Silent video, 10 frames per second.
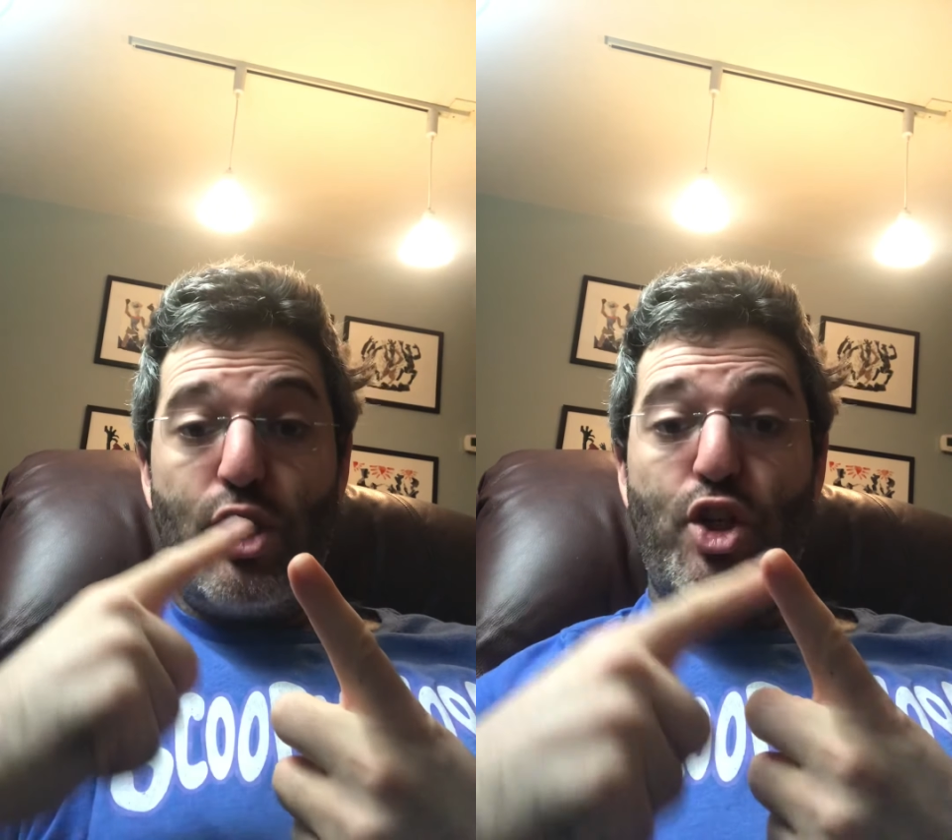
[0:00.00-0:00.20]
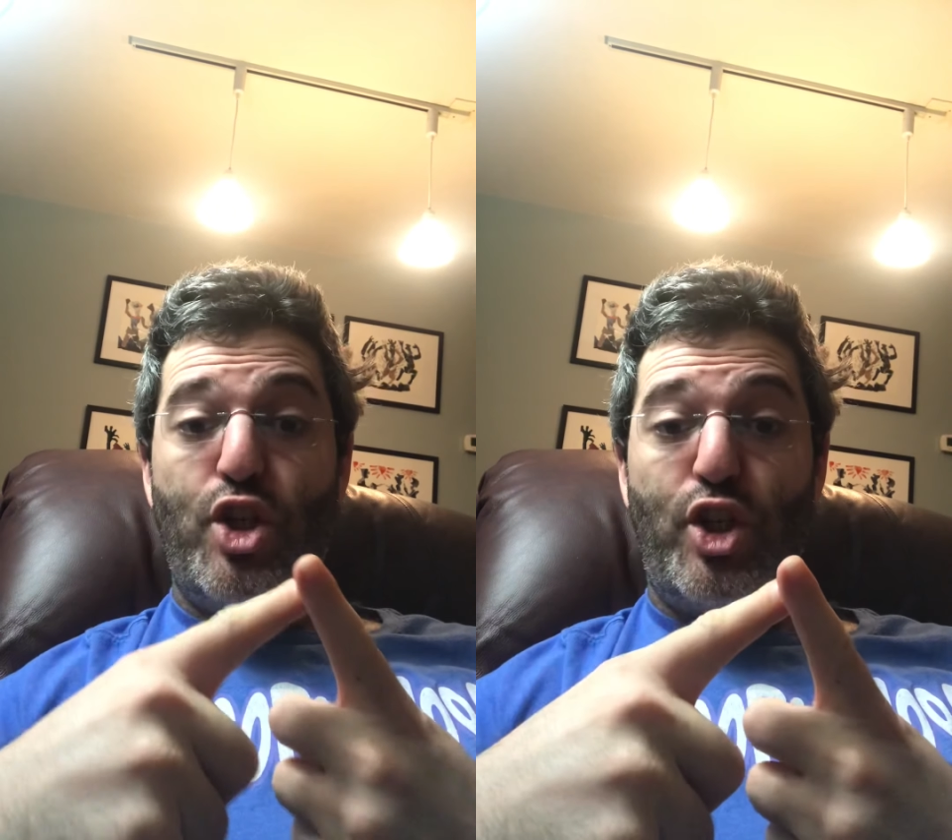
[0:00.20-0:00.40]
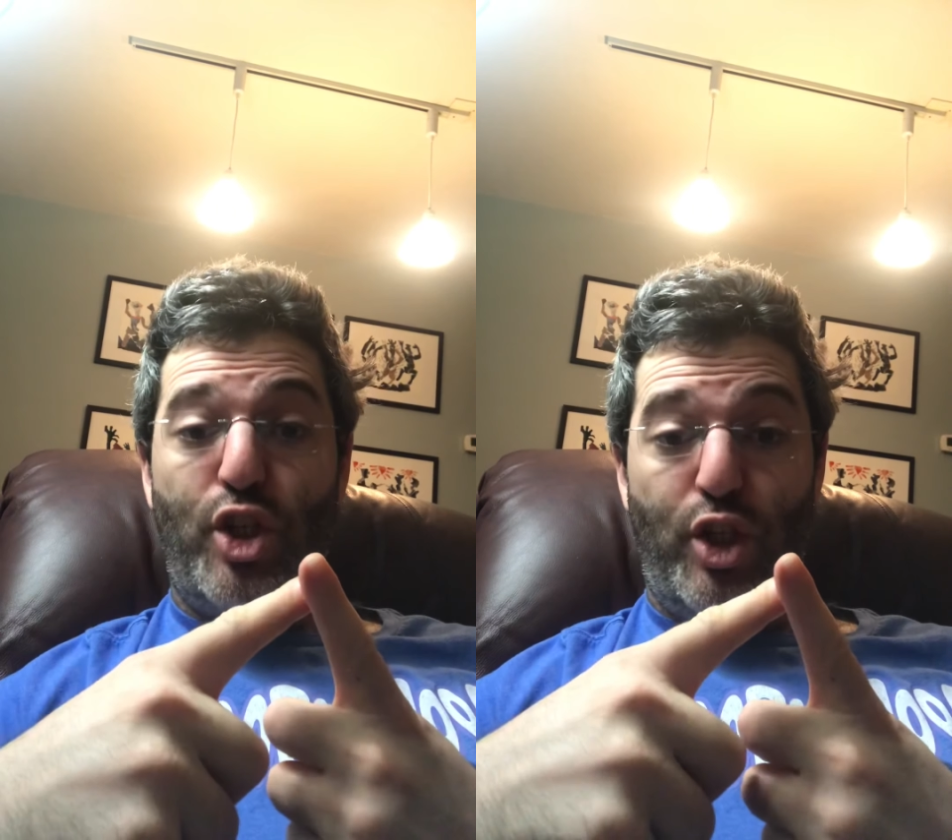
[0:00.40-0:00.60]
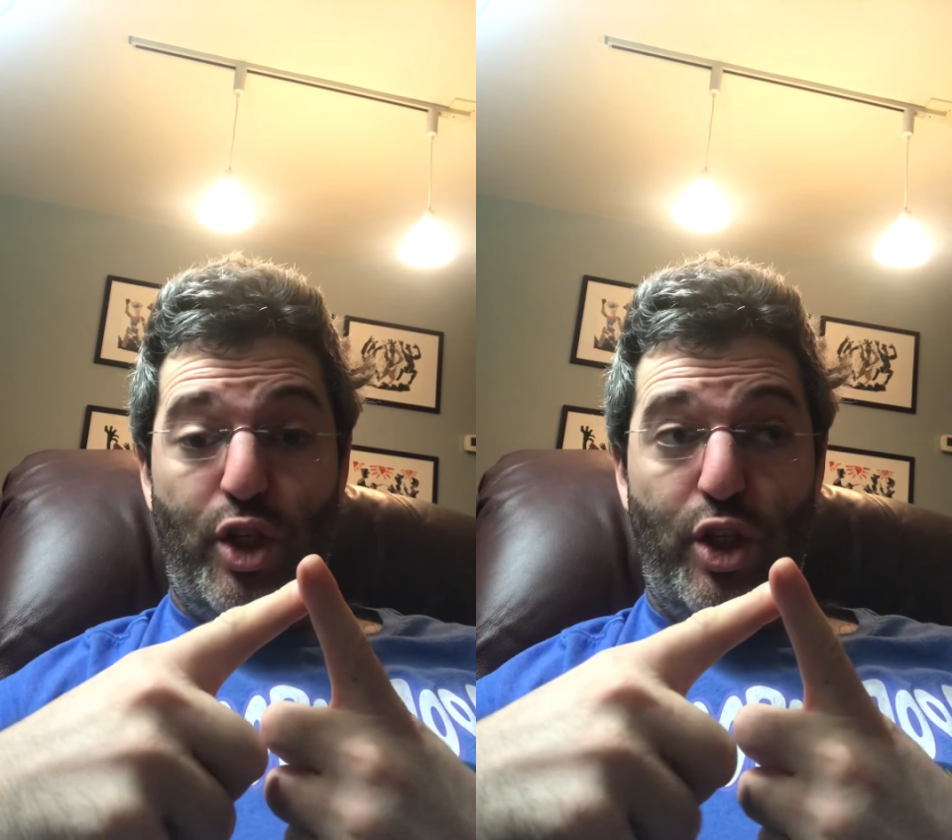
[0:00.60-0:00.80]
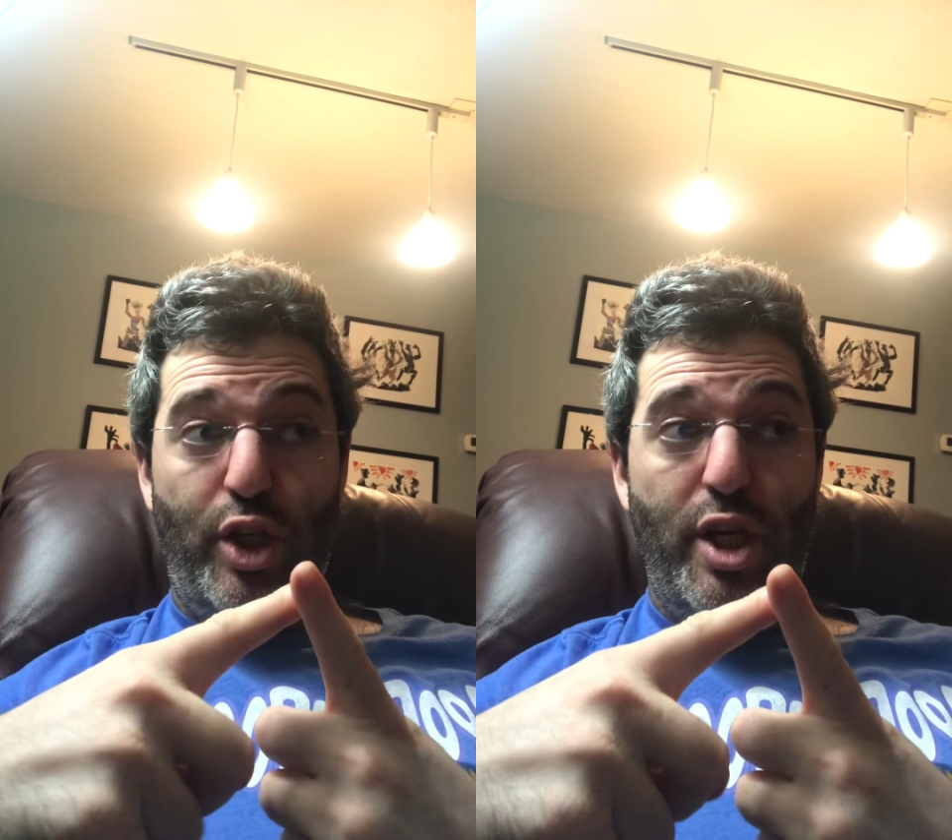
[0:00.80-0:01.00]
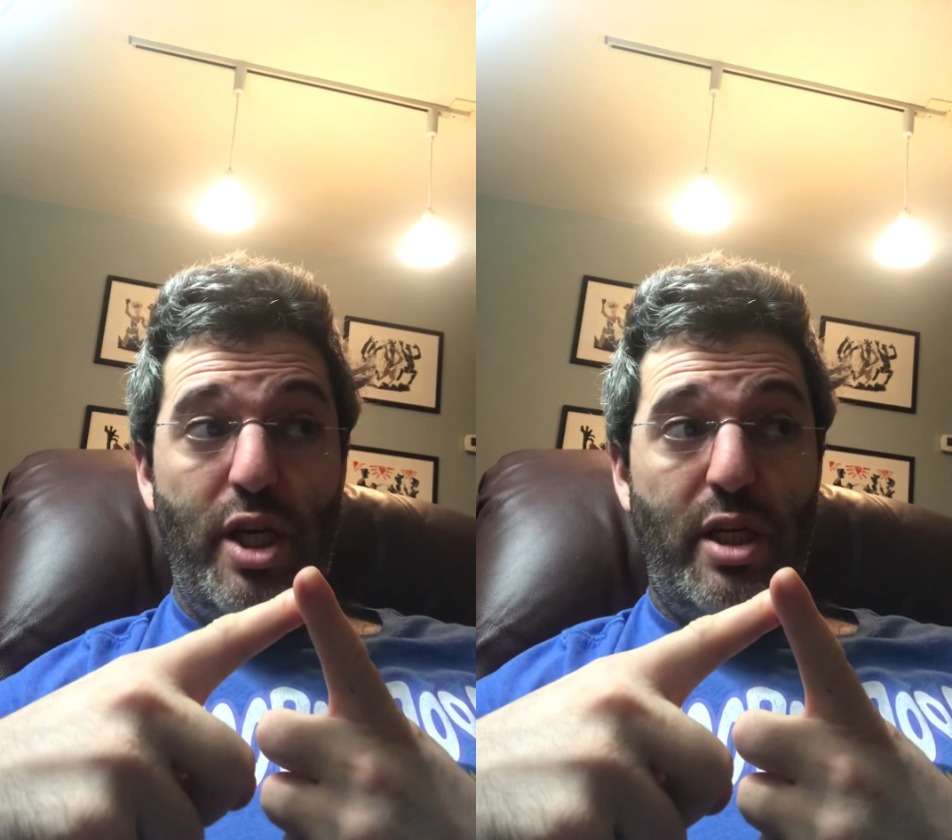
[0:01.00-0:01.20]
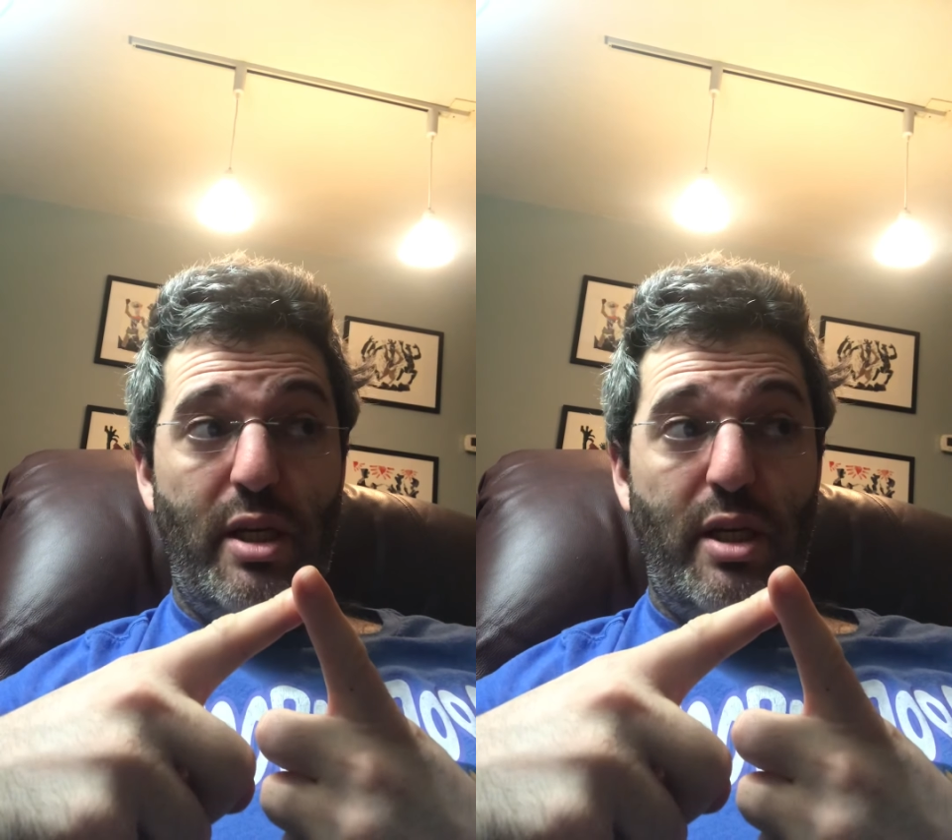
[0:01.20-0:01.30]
should